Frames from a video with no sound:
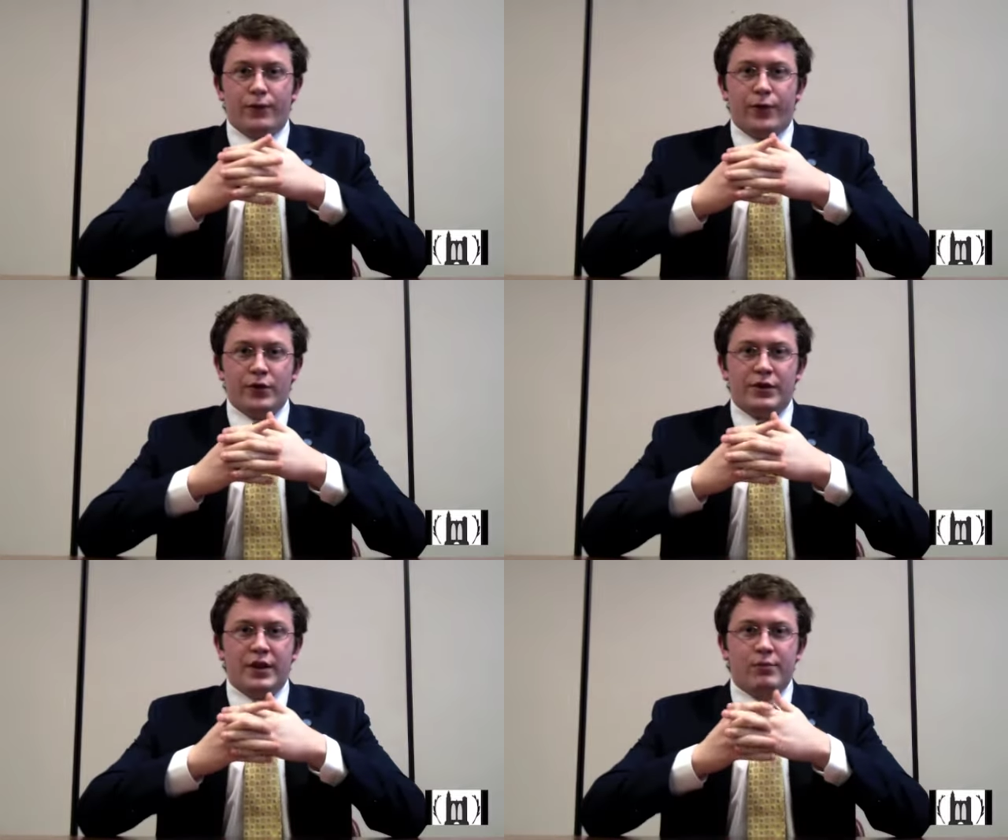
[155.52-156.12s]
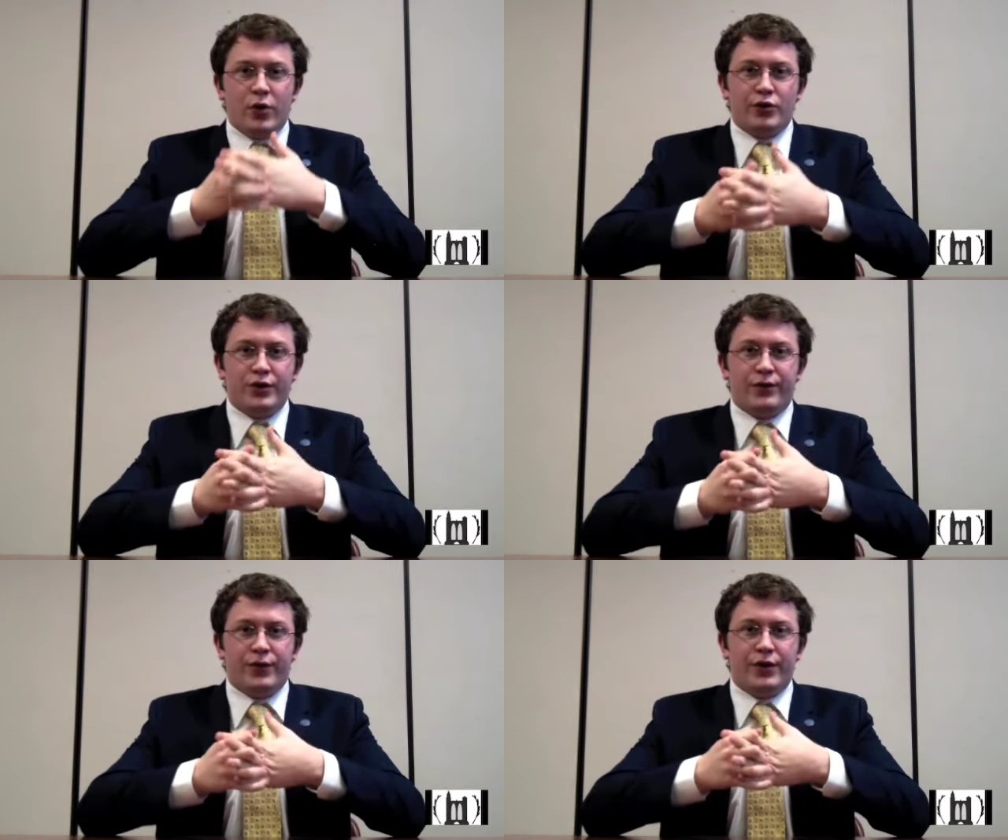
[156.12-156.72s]
First, the
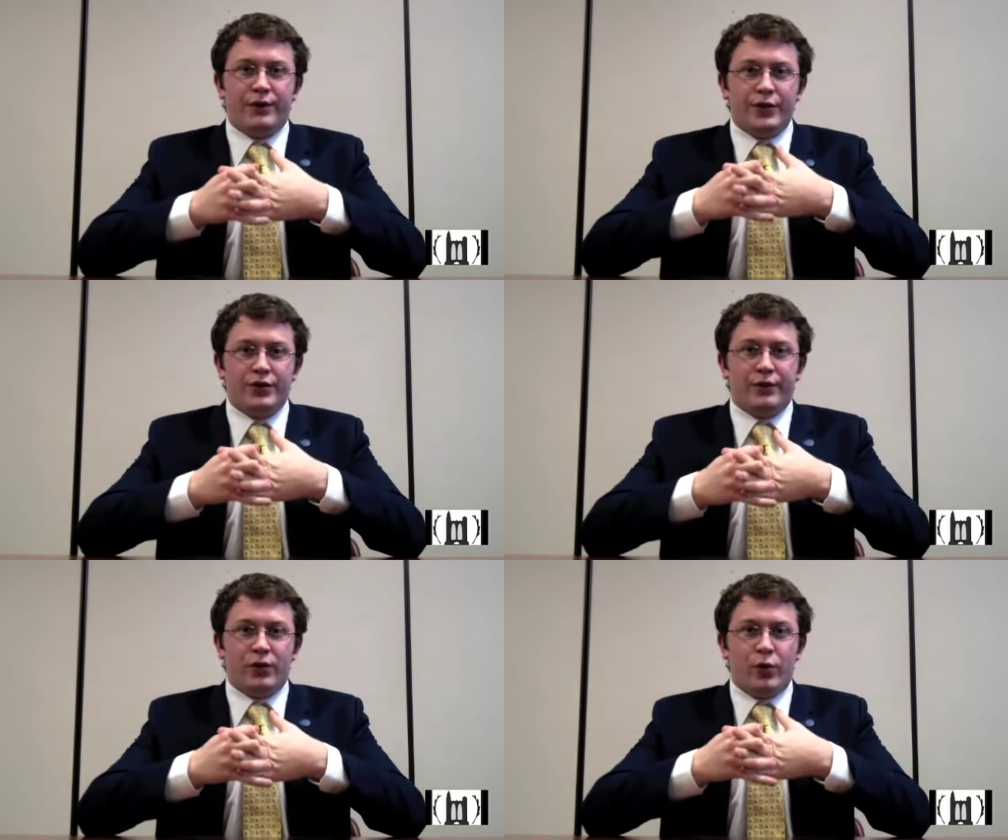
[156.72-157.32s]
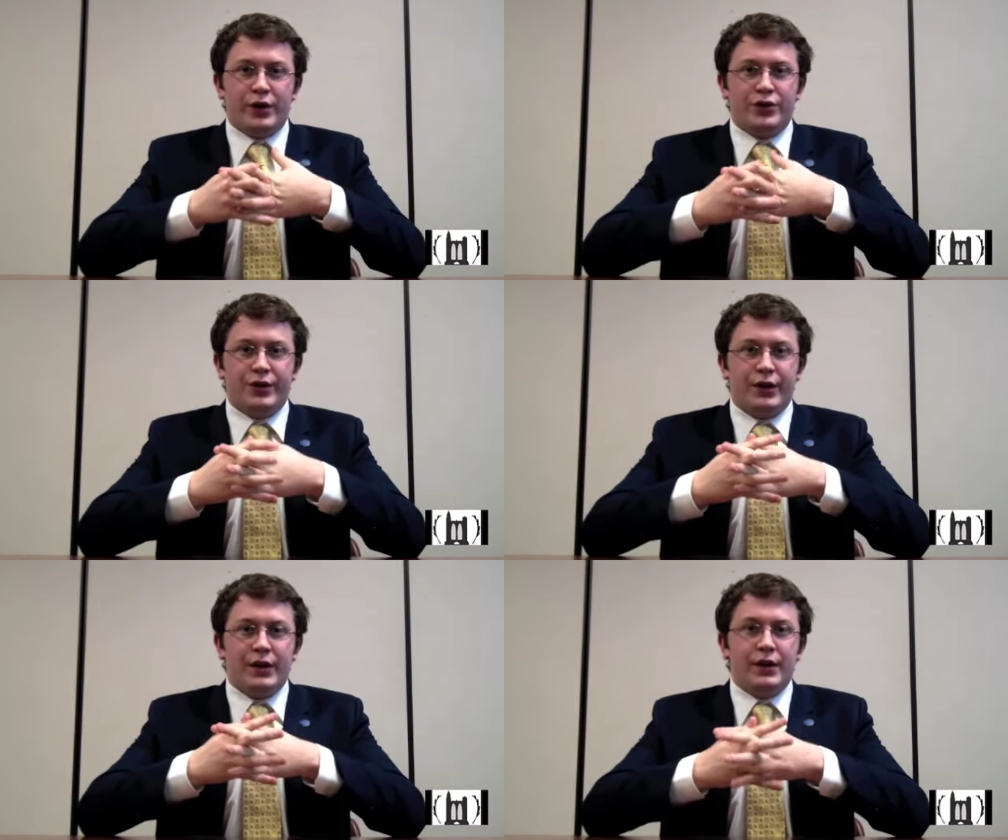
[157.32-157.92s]
motion for division of the
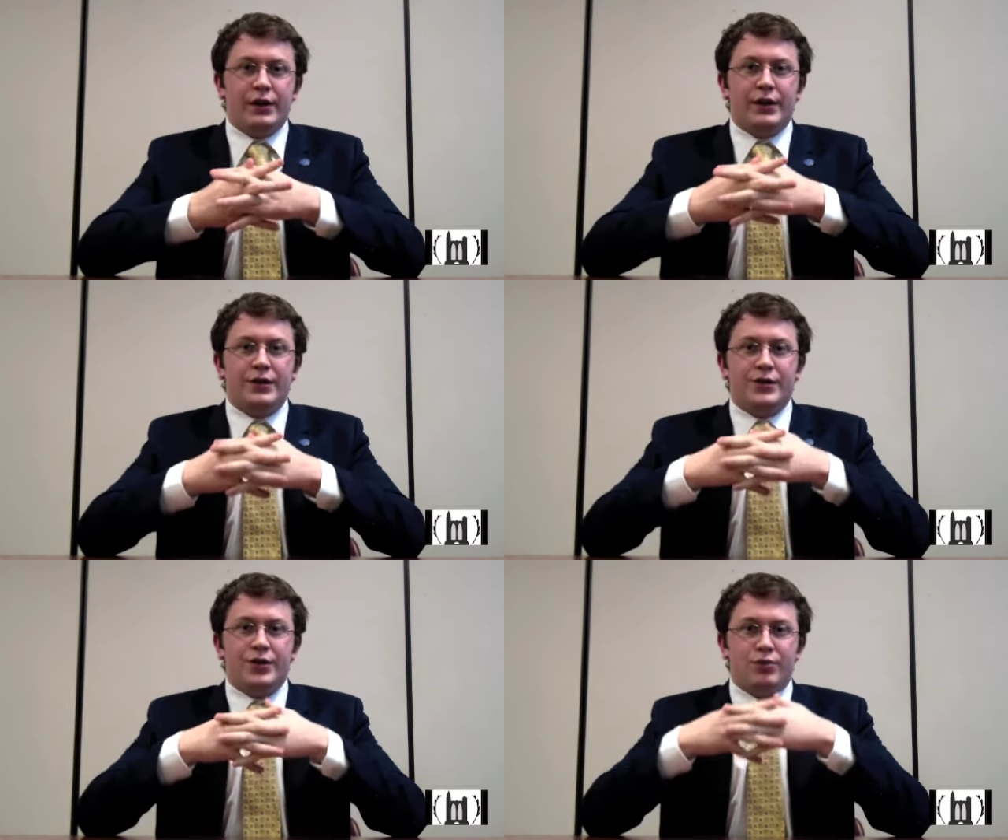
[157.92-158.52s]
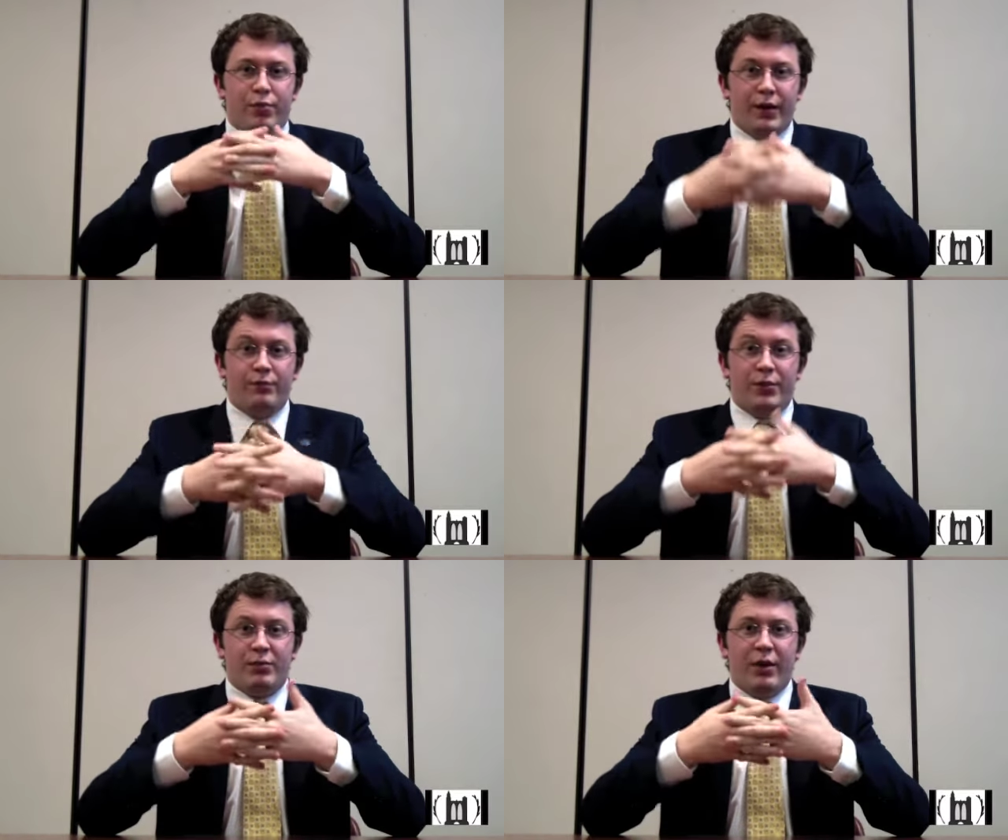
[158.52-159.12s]
question needs to
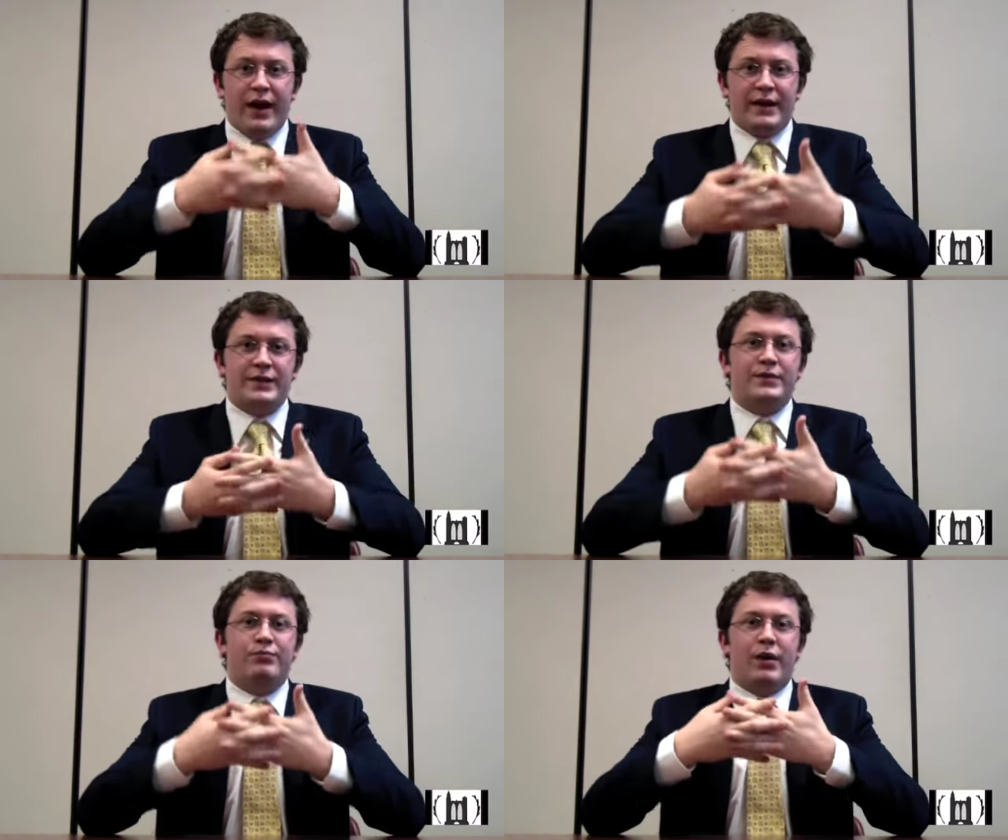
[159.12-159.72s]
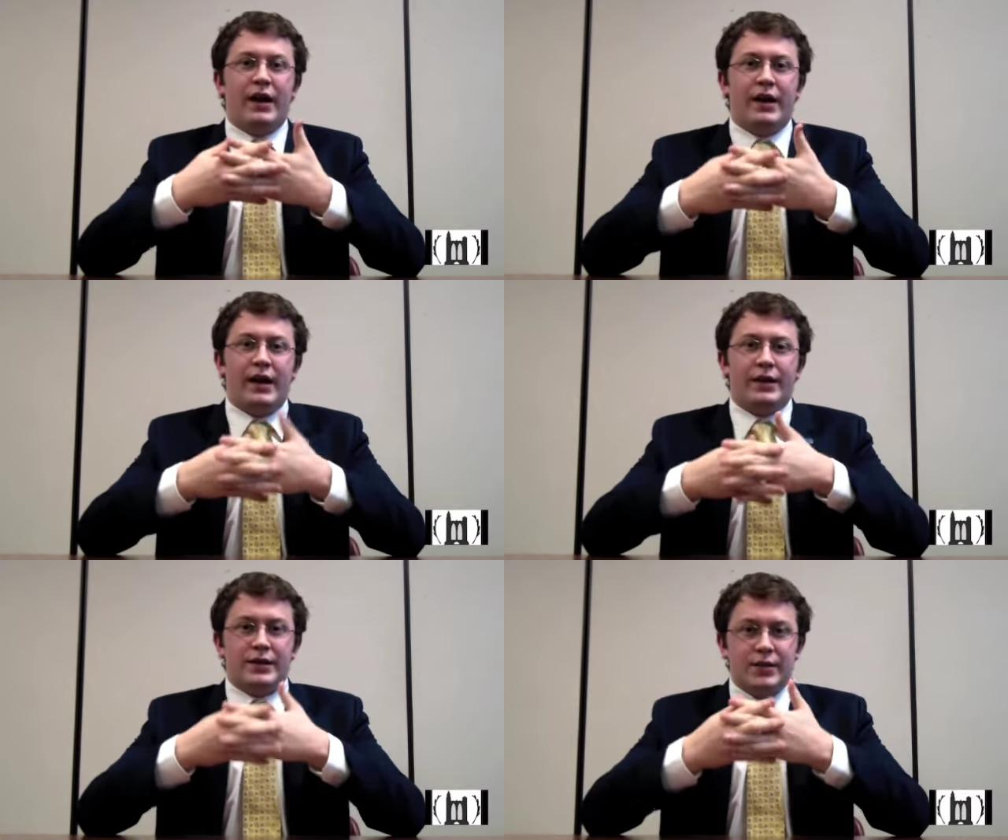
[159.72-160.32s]
be passed by
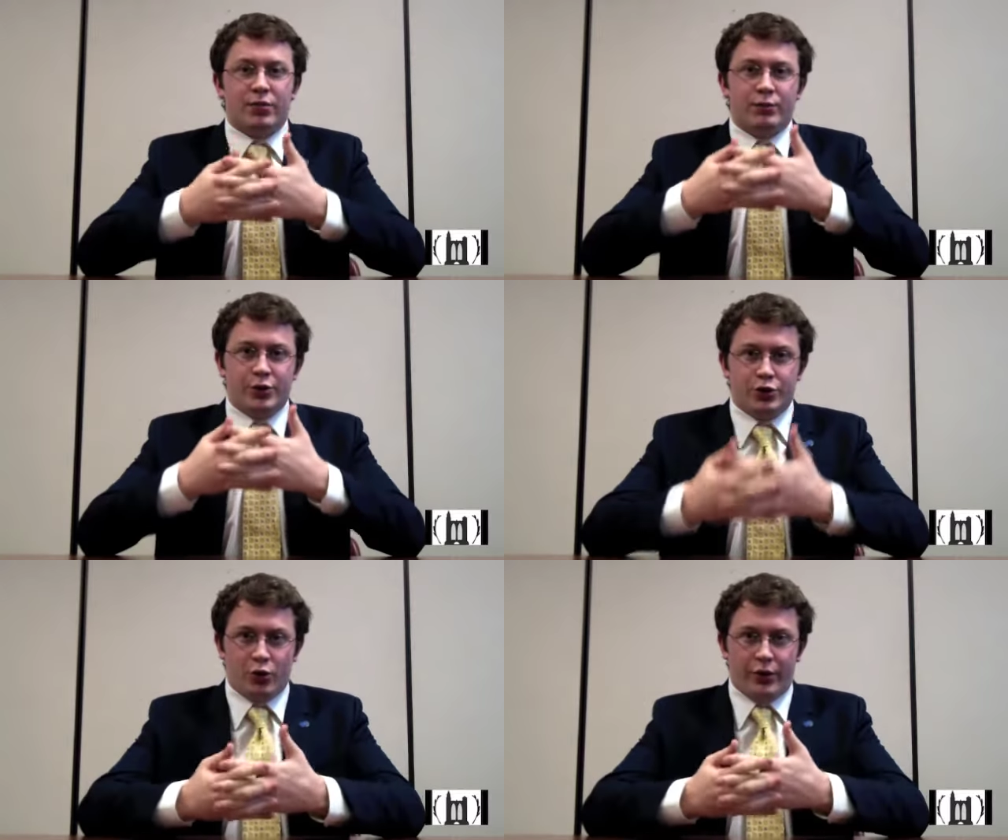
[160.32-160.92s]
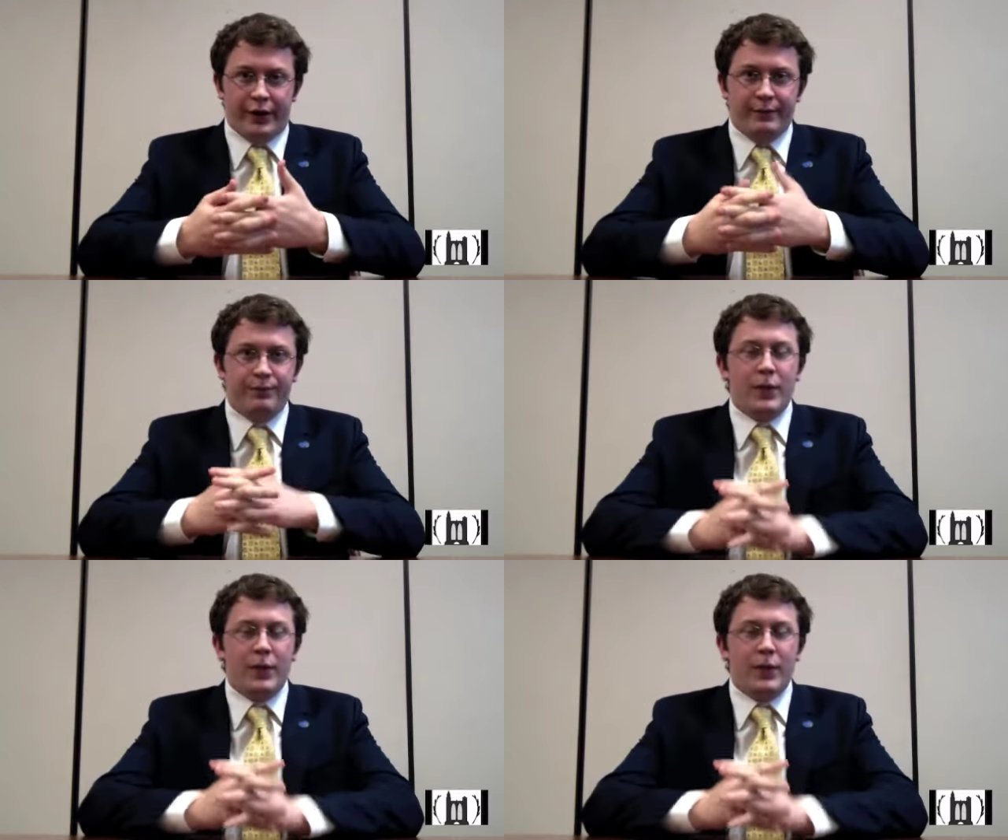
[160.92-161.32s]
a simple majority.